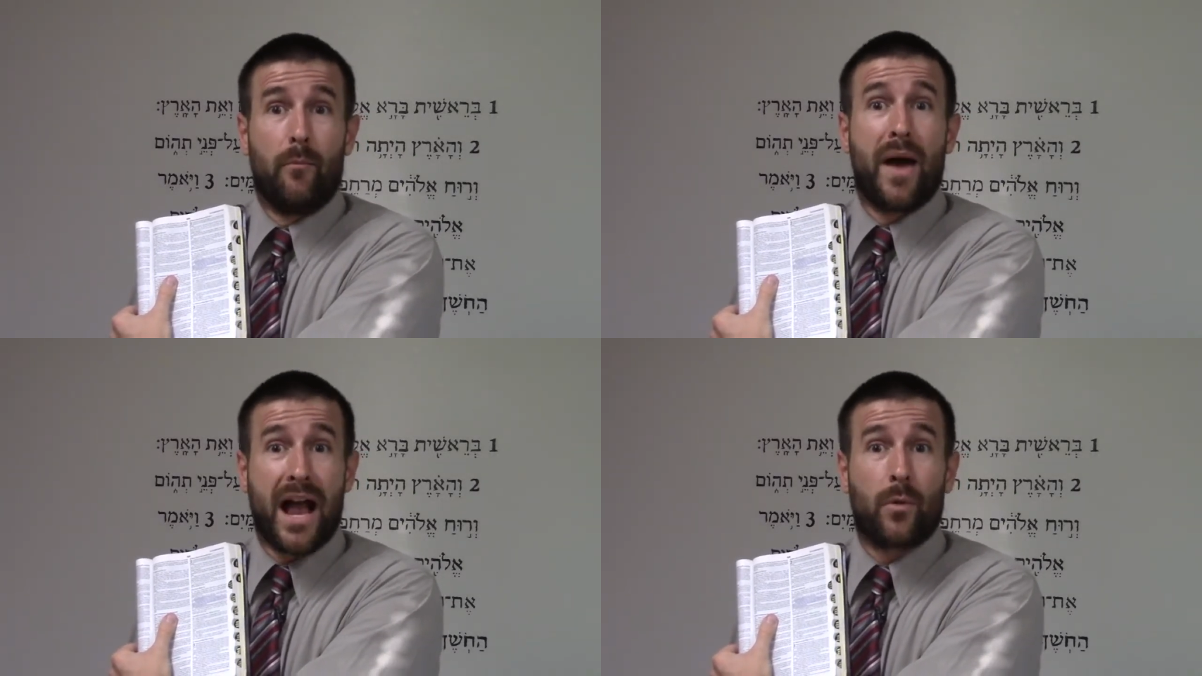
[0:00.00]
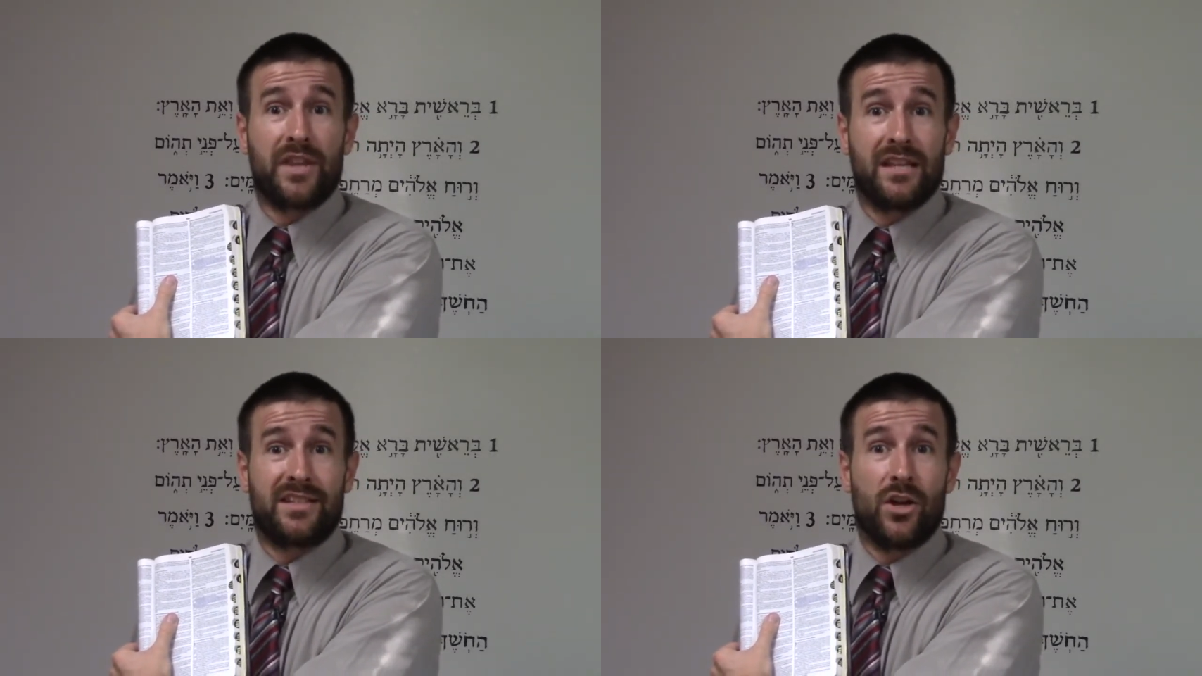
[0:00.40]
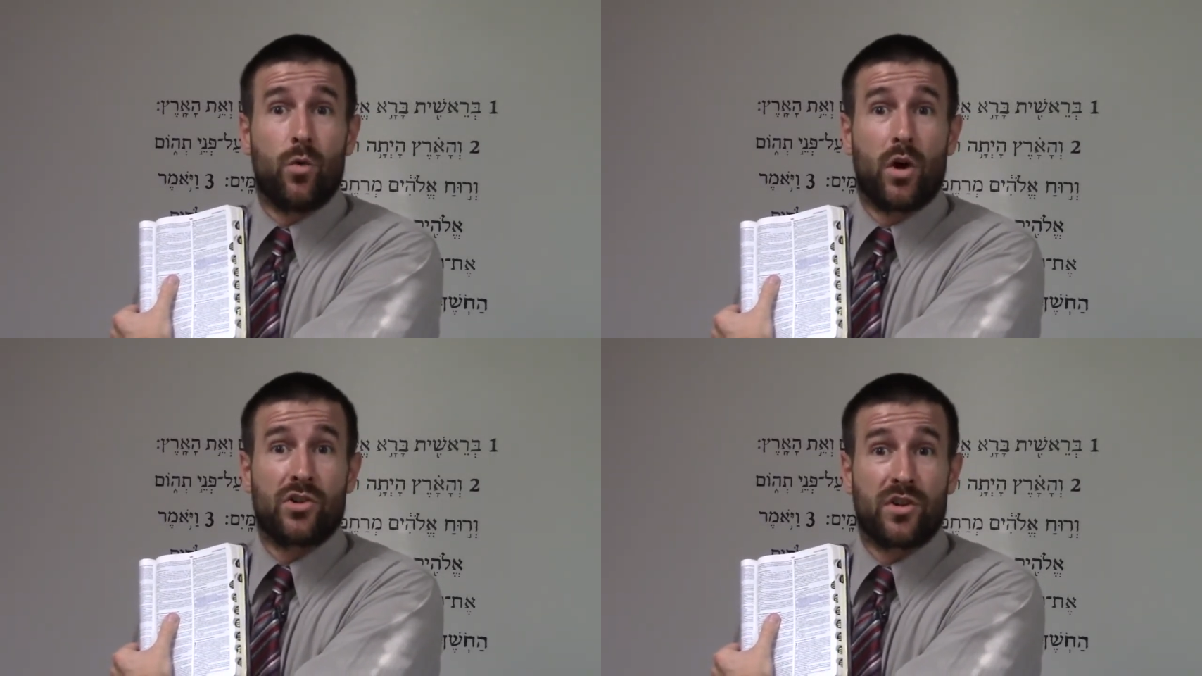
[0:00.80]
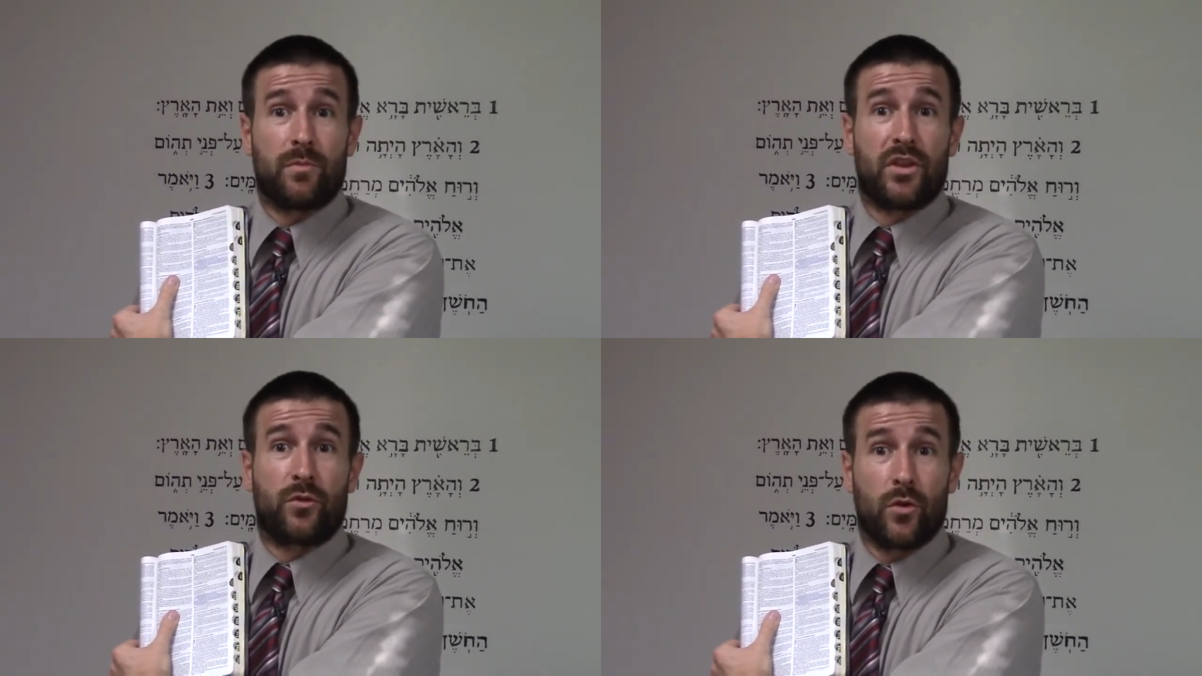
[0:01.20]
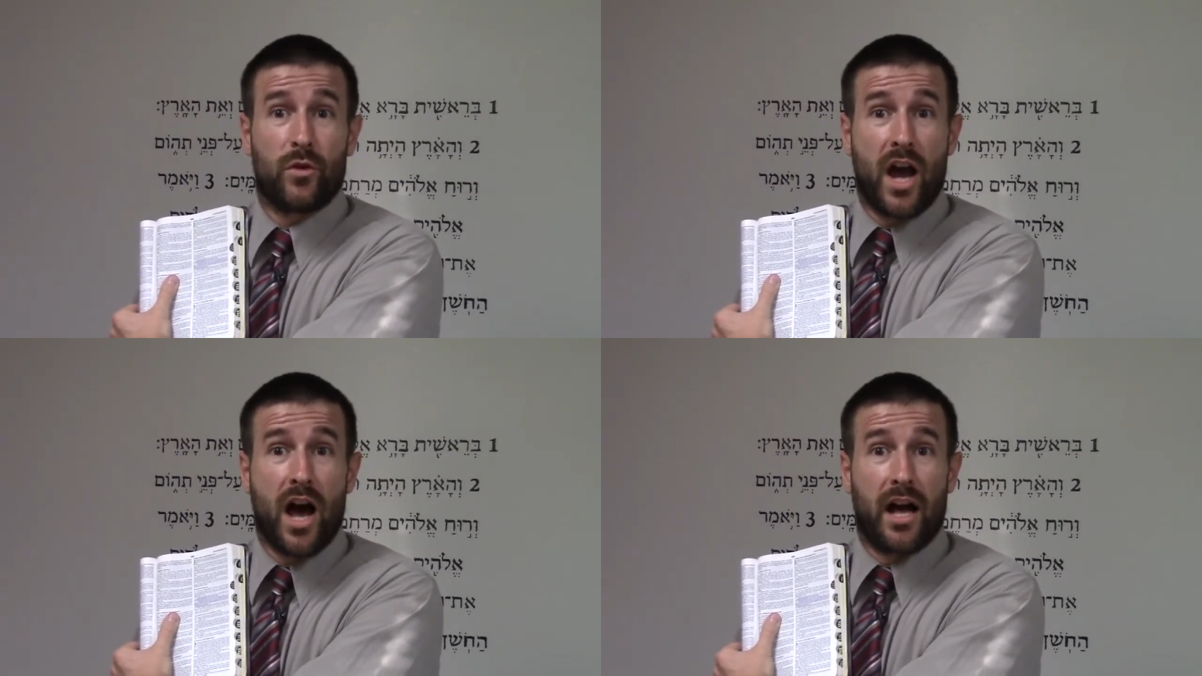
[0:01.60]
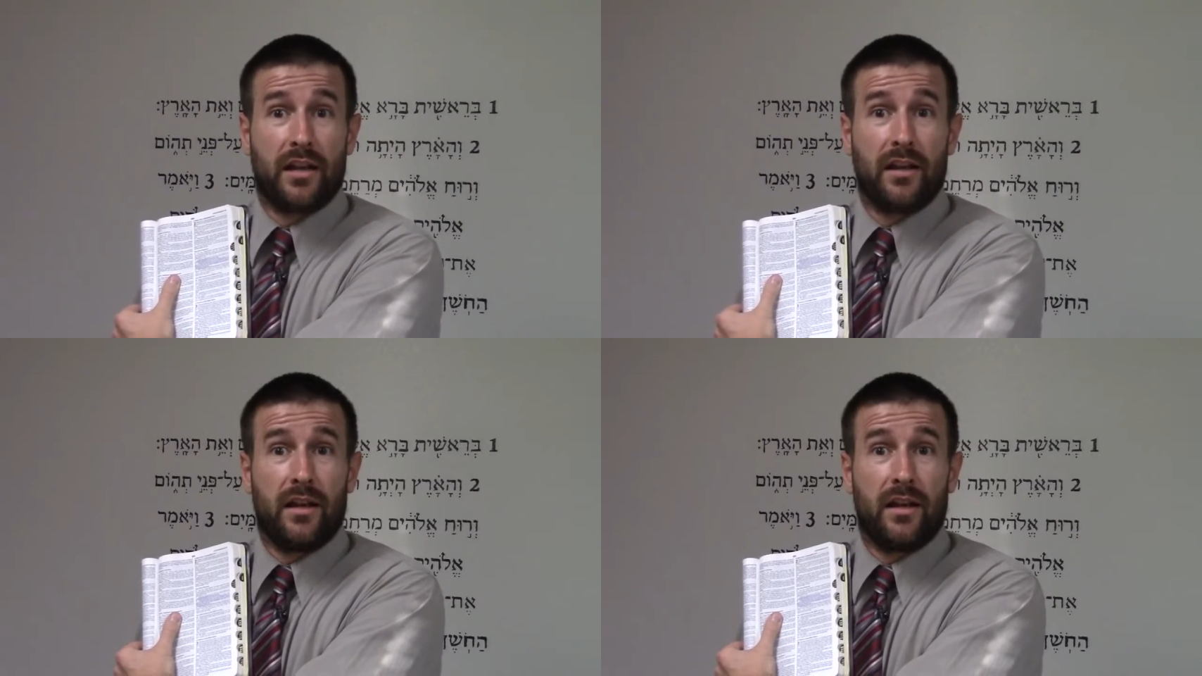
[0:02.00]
back when they still worshiped the true God,